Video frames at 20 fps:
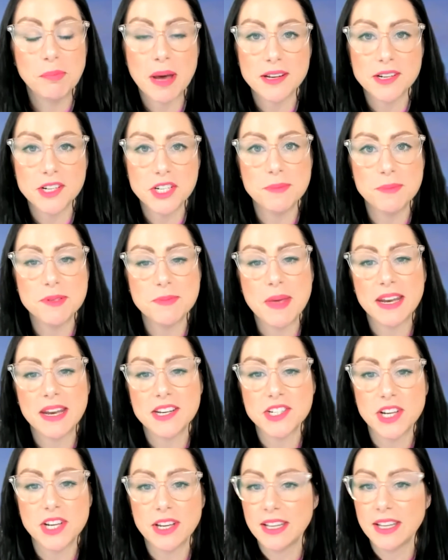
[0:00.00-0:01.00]
Partnerships
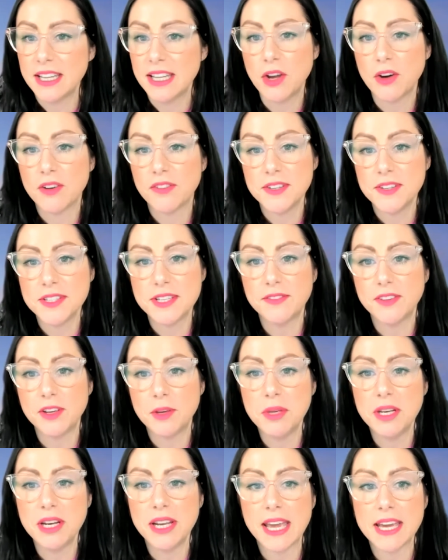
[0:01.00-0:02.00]
Manager in the Office of
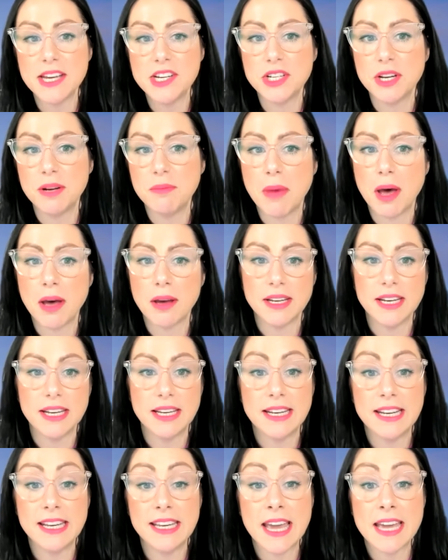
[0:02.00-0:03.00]
Communication,
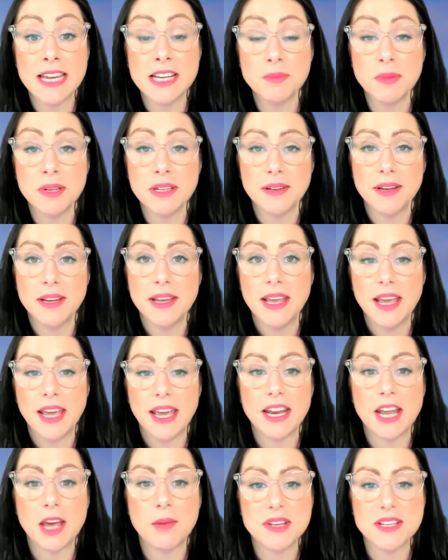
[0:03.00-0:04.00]
Marketing and Engagement,
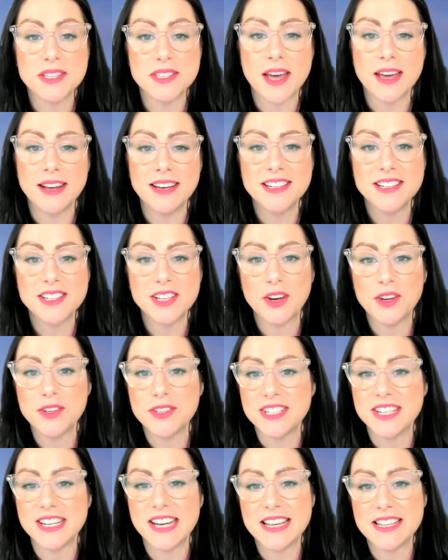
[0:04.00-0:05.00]
and I'm excited to
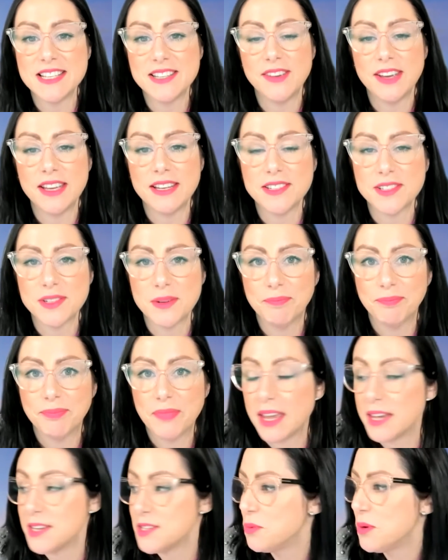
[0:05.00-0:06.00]
host today's event
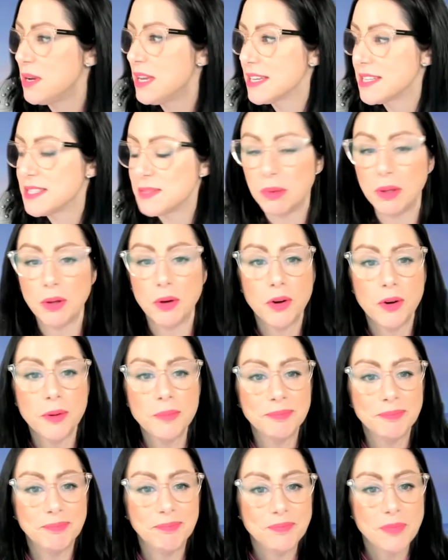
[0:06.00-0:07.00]
as we
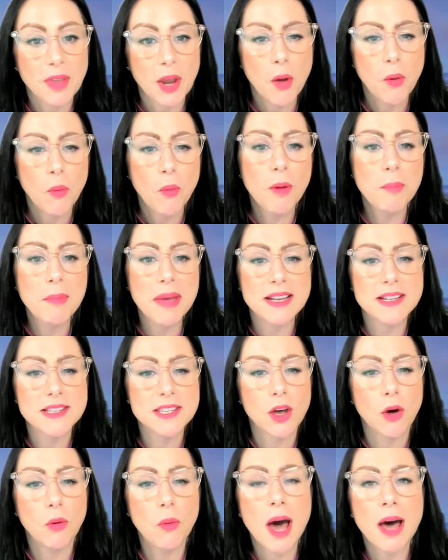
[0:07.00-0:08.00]
explore what
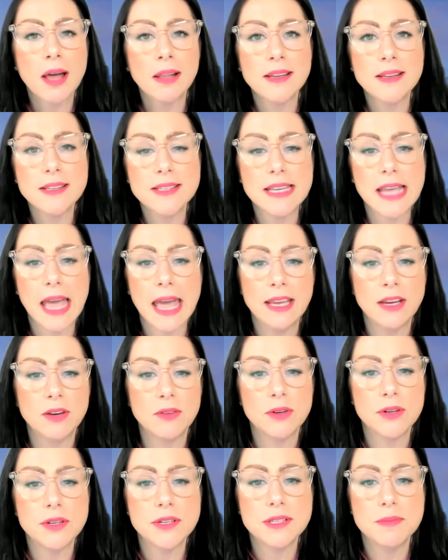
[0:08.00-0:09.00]
makes koalas,
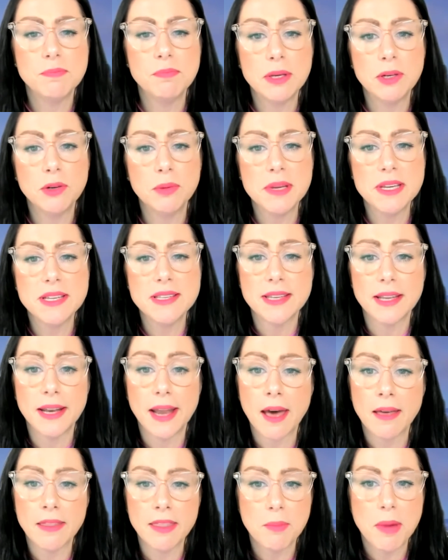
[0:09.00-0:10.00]
kangaroos, bilbies
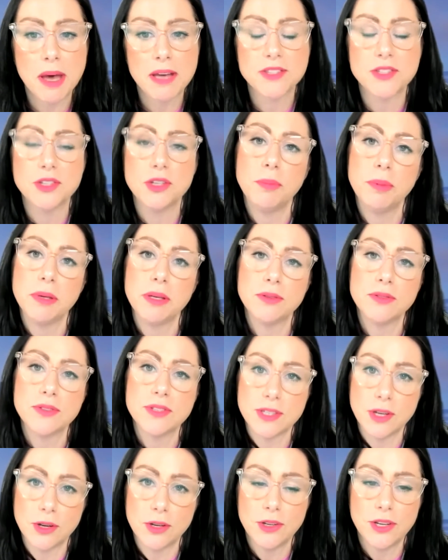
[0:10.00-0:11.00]
and other marsupials
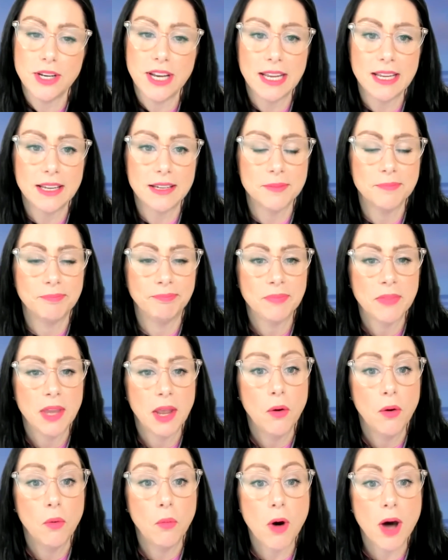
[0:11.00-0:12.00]
so unique,
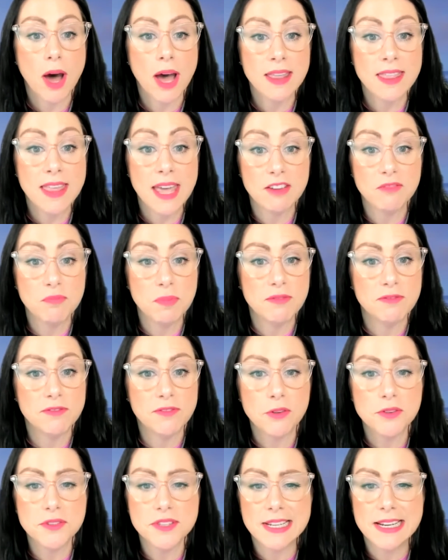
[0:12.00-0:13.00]
why they have been
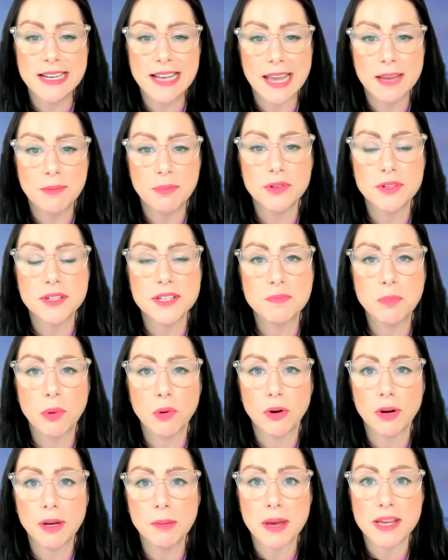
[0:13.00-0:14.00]
falsely labelled as
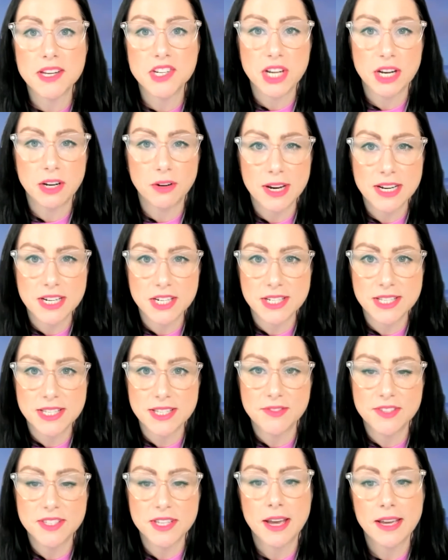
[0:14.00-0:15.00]
boring by
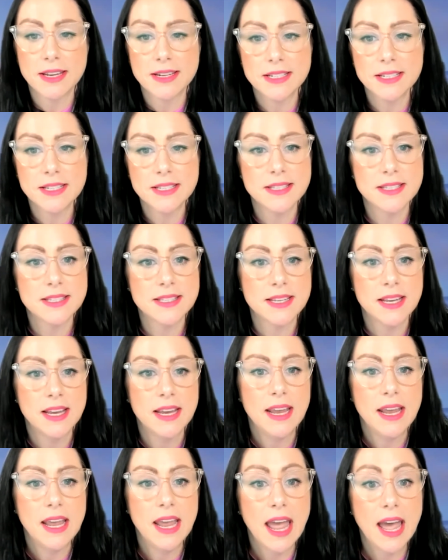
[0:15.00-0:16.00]
generations of scientists,
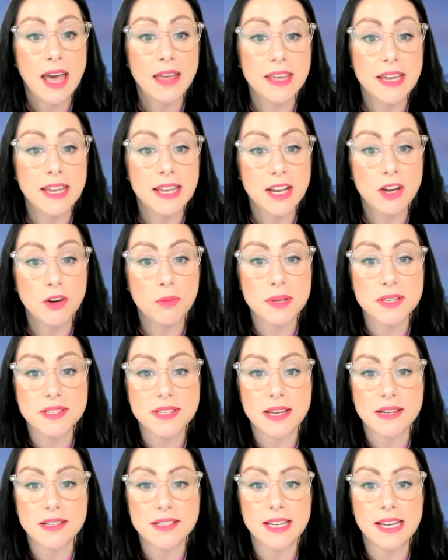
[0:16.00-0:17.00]
how they can help
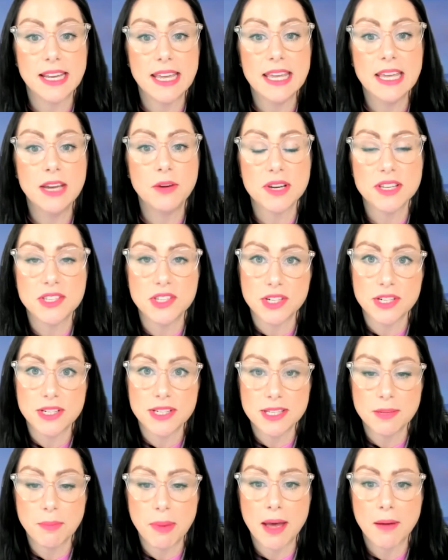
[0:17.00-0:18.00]
us answer key
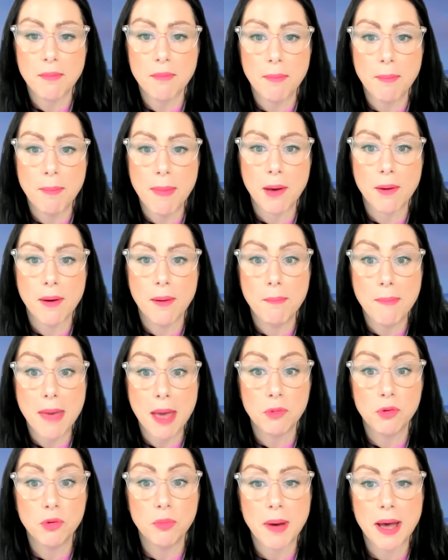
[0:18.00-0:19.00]
questions about
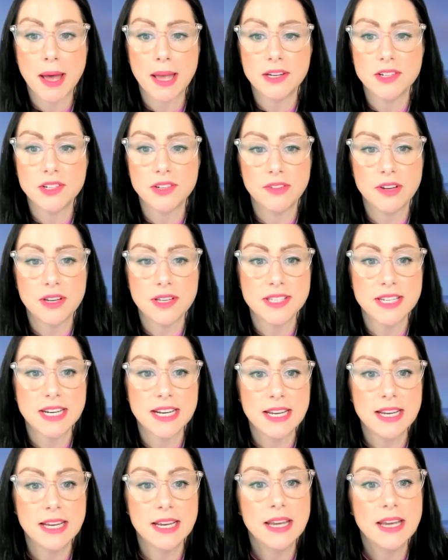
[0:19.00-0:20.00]
mammal
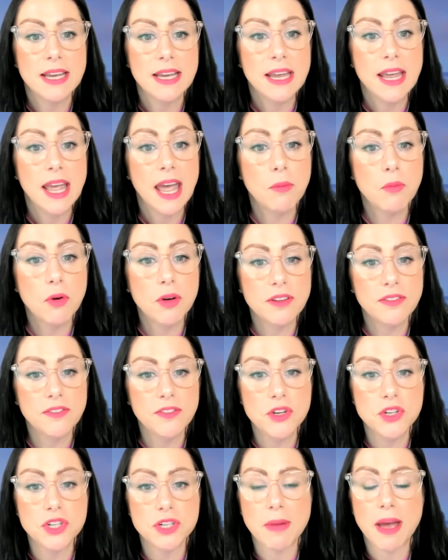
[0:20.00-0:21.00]
biodiversity, and what the
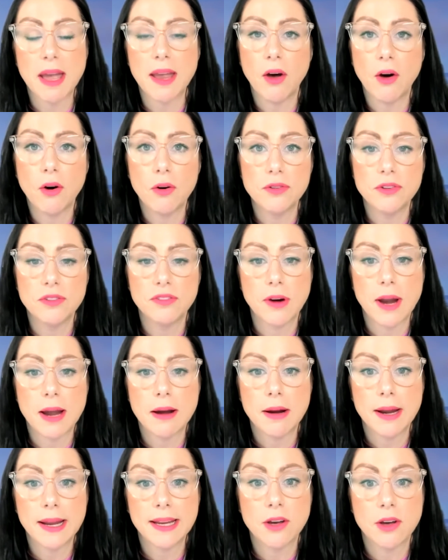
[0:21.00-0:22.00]
future might hold for
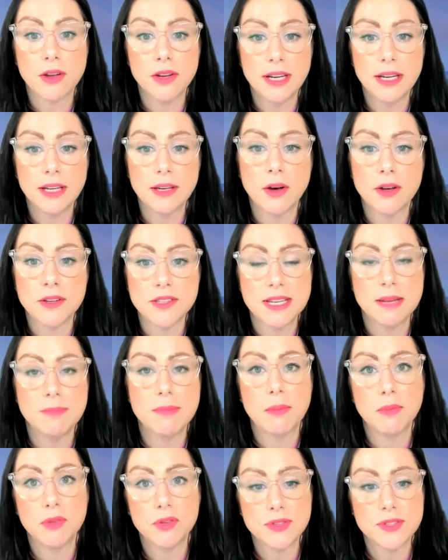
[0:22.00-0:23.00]
our iconic Aussie
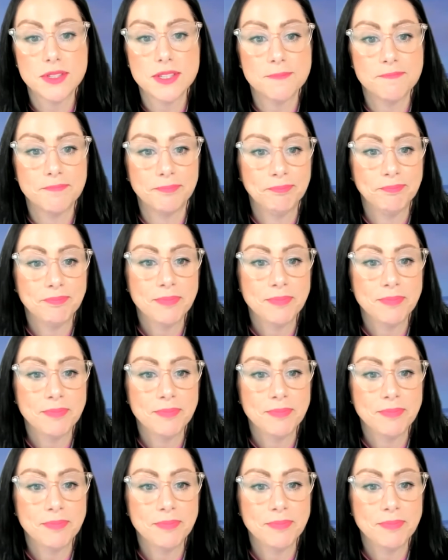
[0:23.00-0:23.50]
mammals.